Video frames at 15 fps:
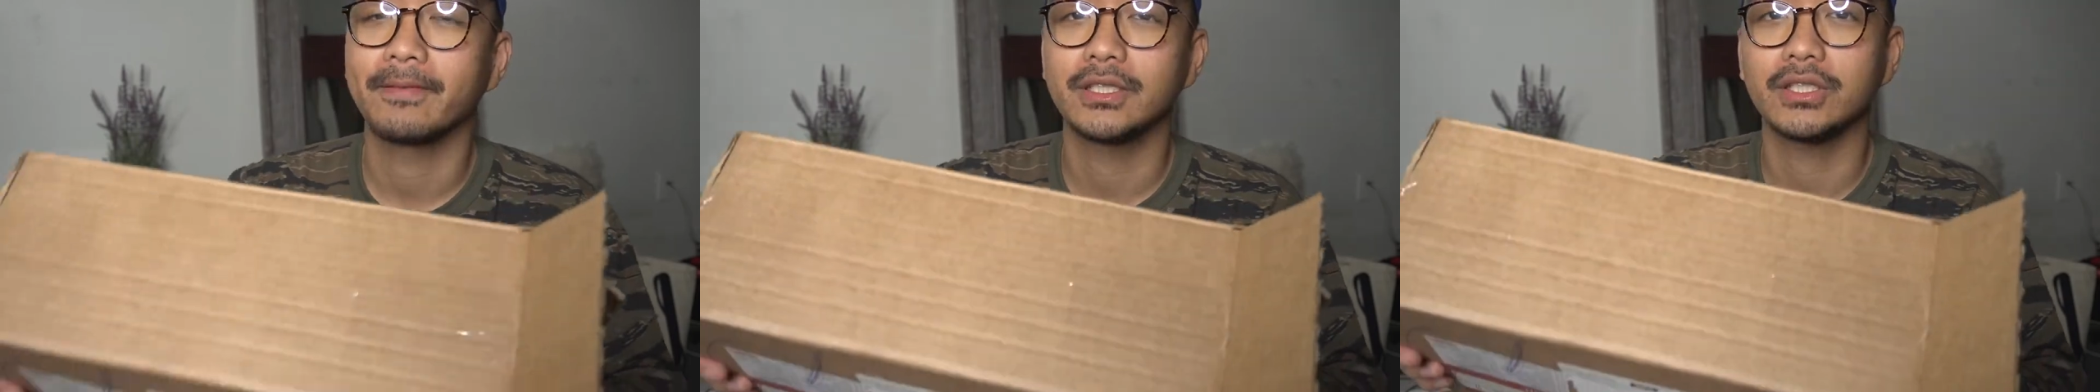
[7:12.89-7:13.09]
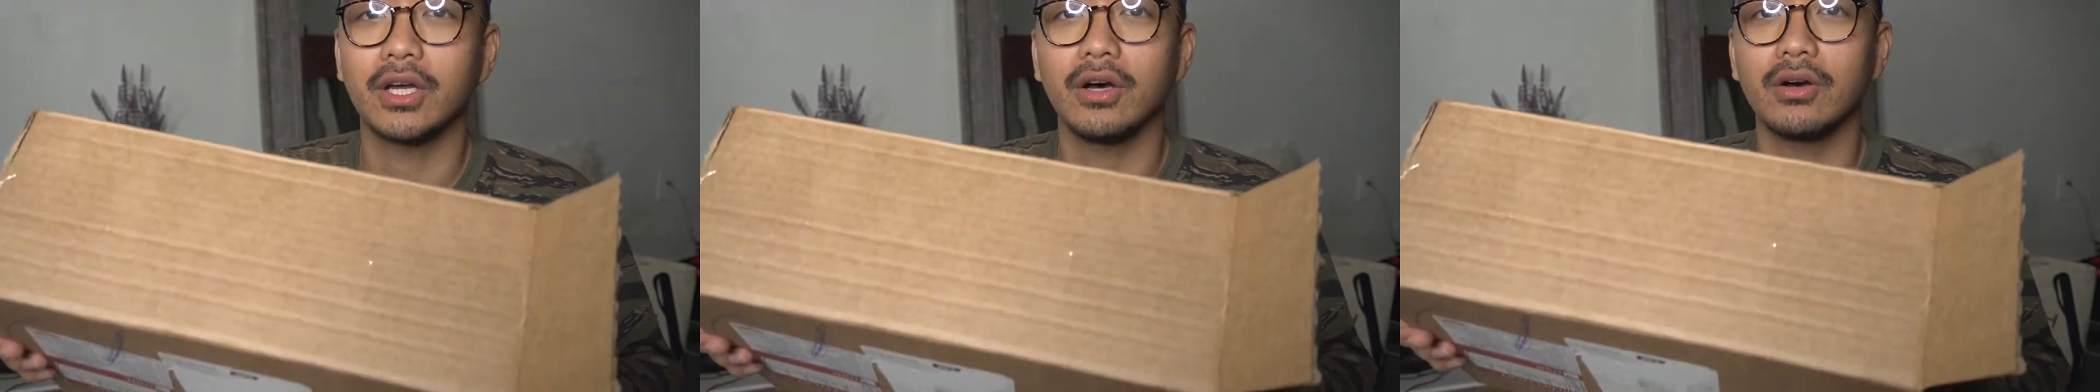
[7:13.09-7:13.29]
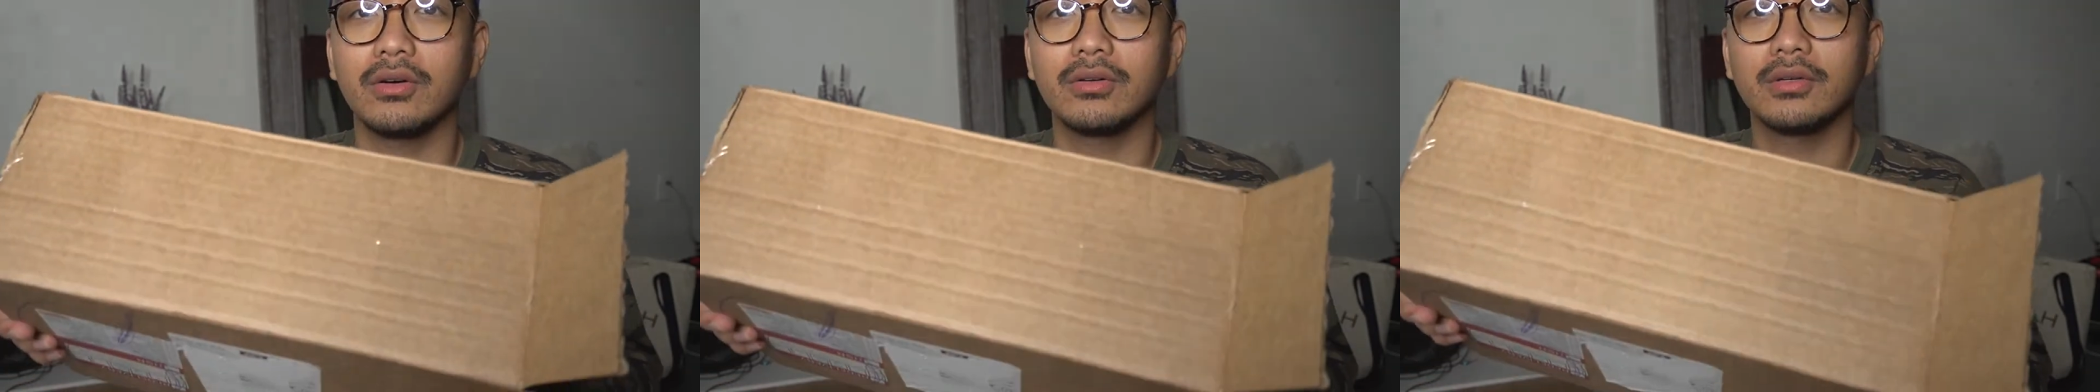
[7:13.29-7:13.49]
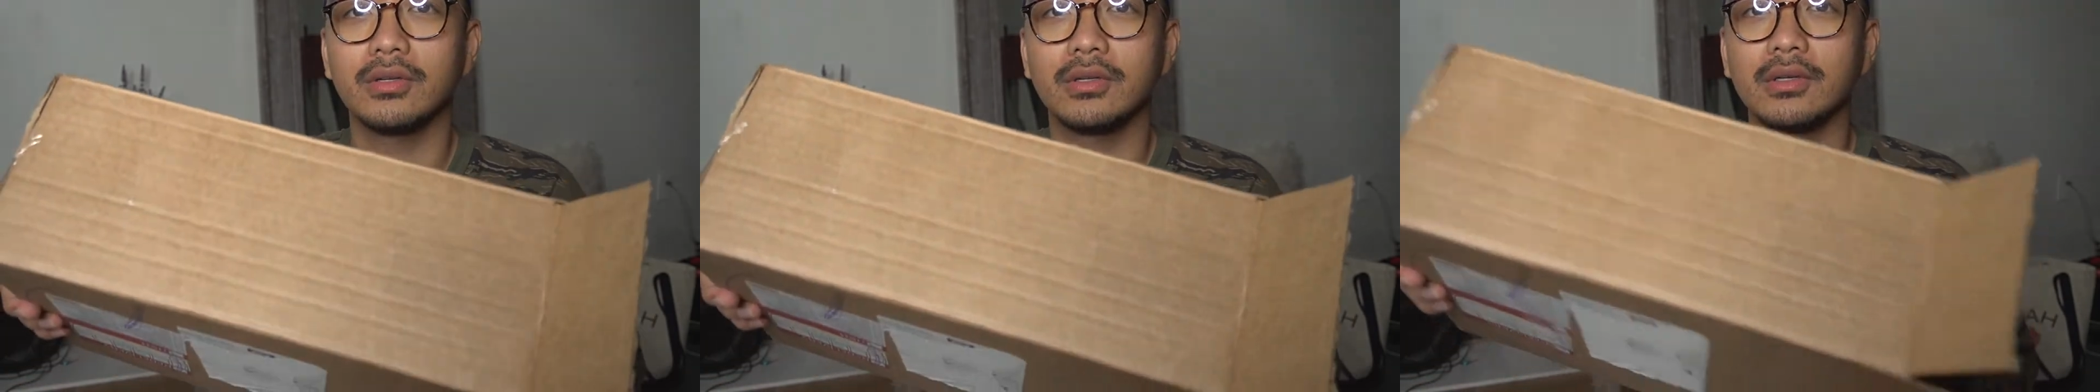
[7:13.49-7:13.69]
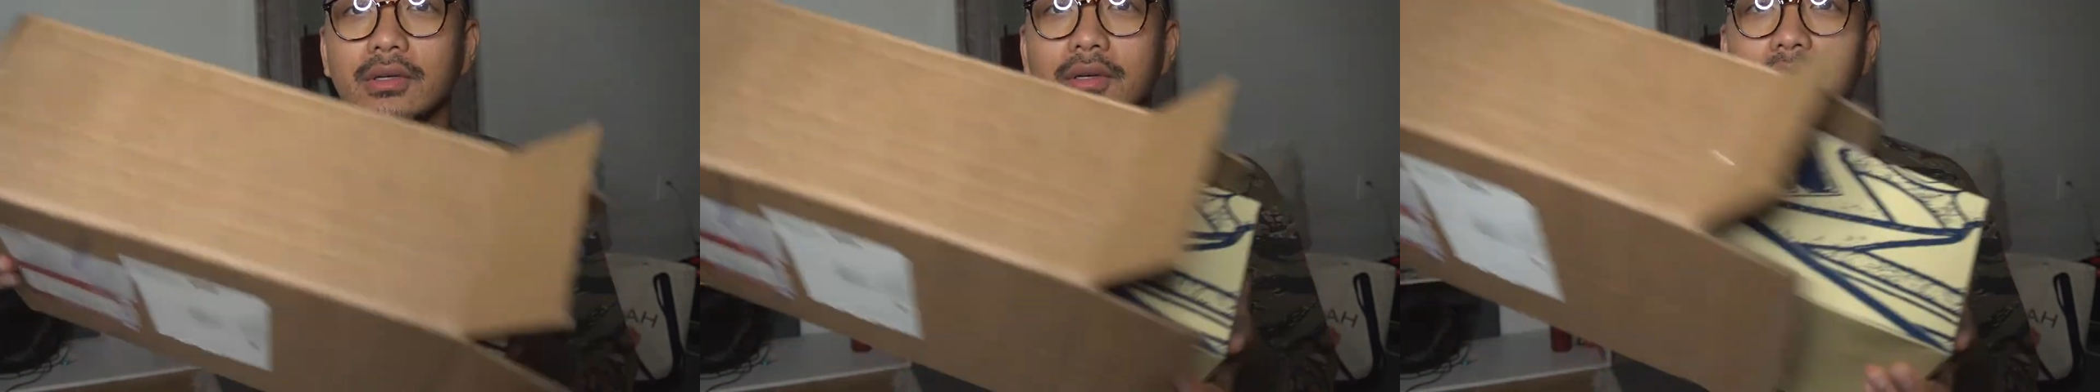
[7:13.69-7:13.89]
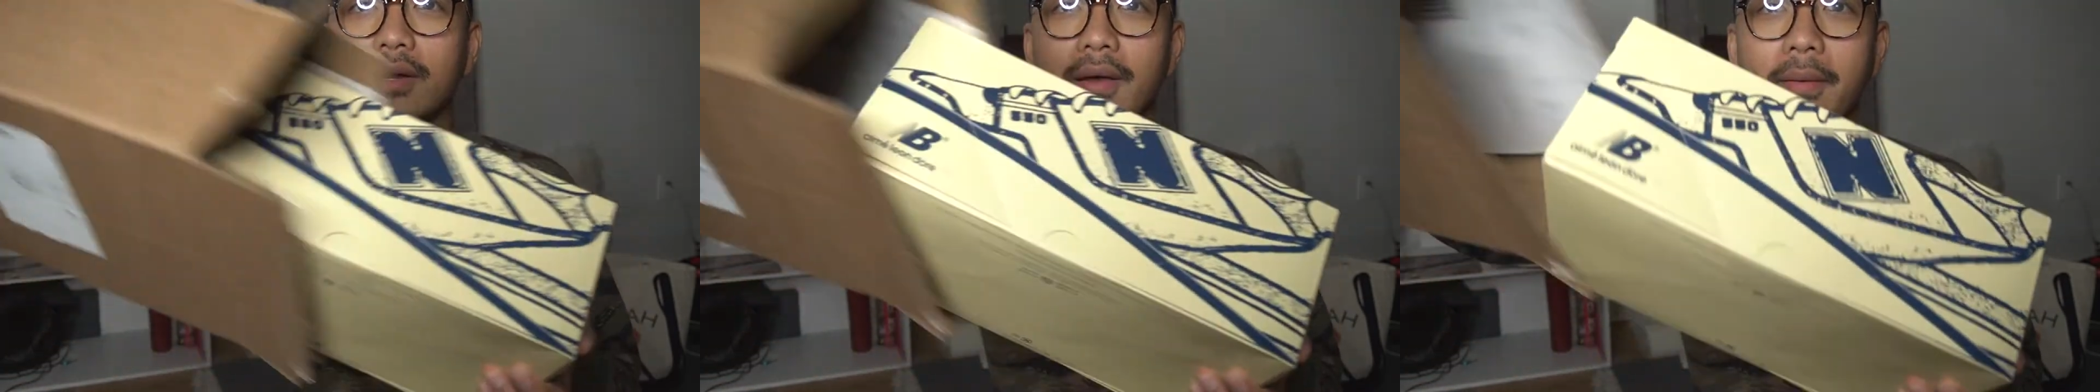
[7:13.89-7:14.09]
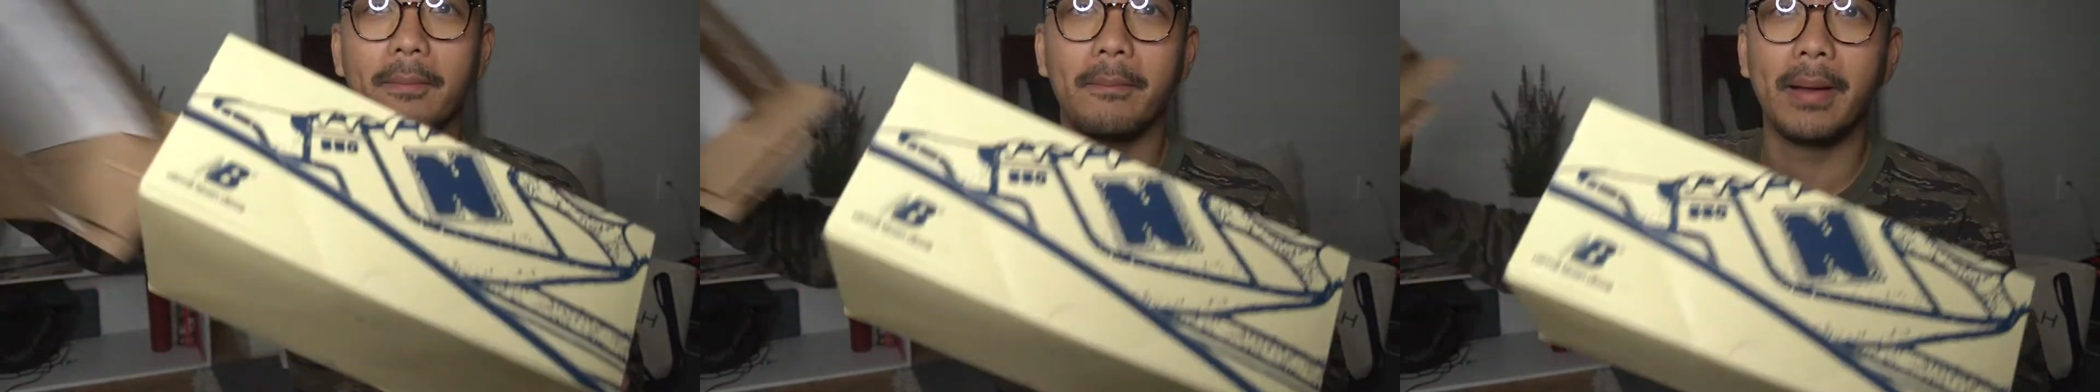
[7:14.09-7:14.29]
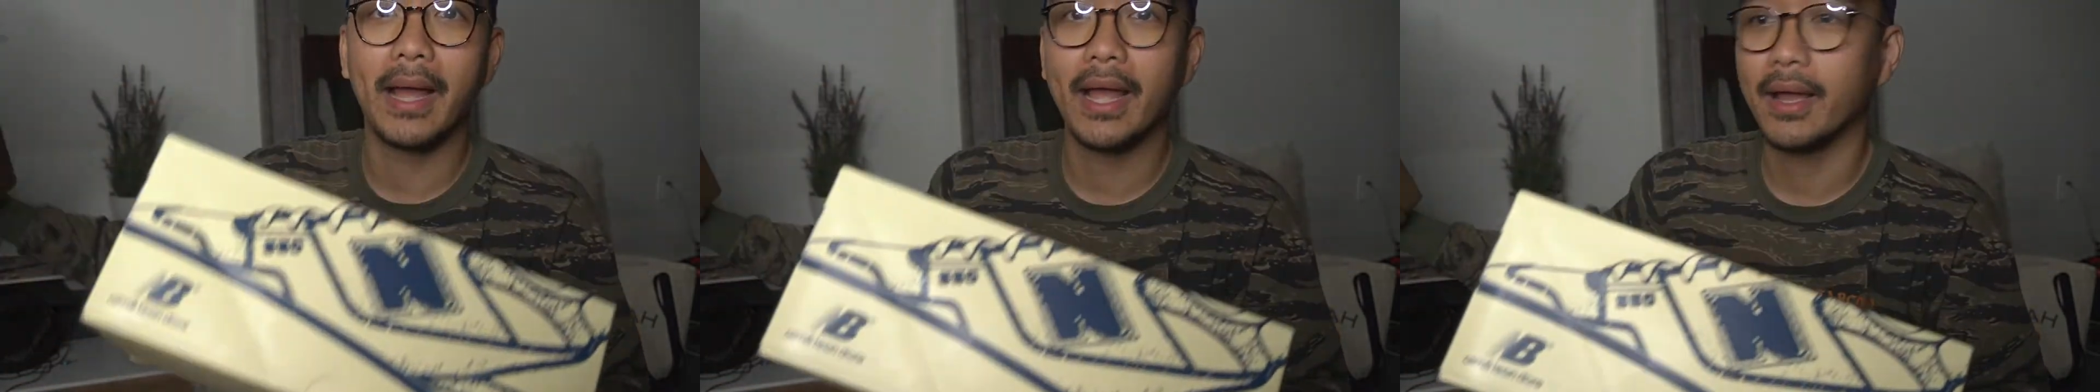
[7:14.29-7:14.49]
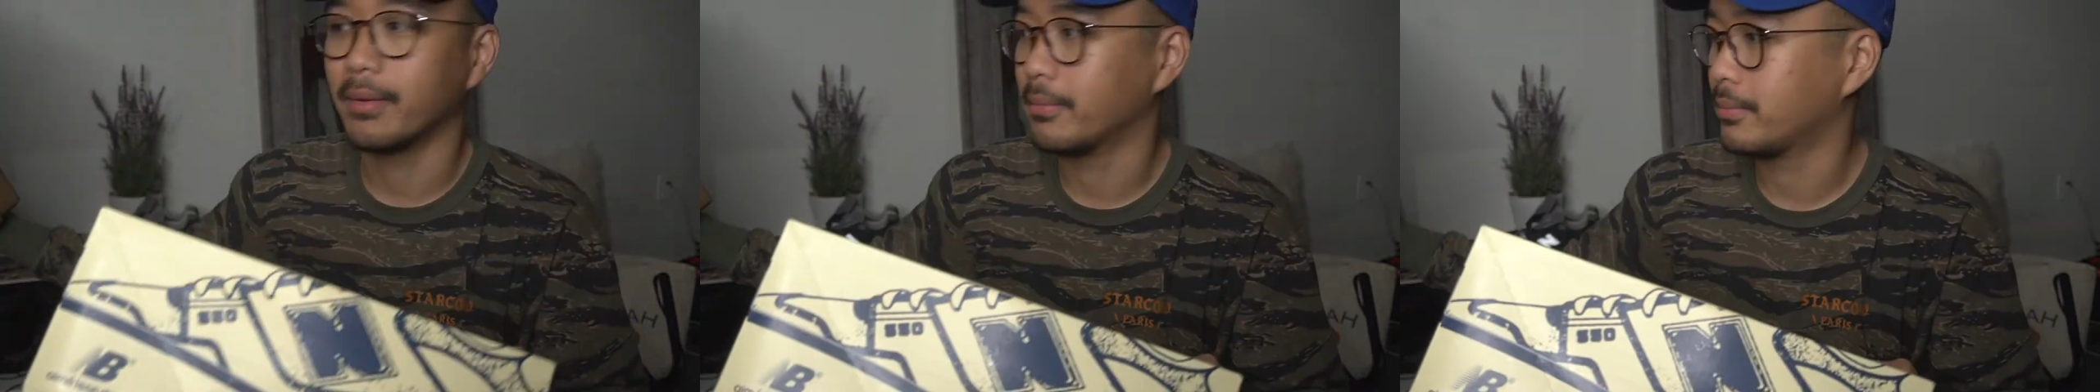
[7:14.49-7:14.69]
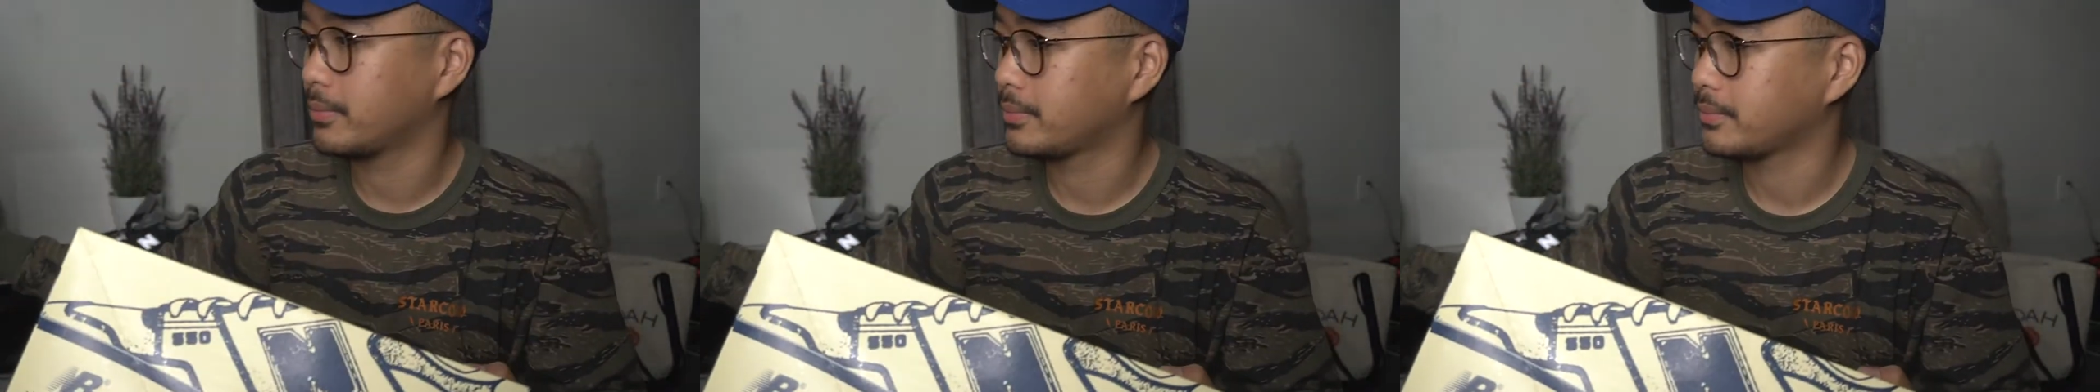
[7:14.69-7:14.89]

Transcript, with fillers: So, bam,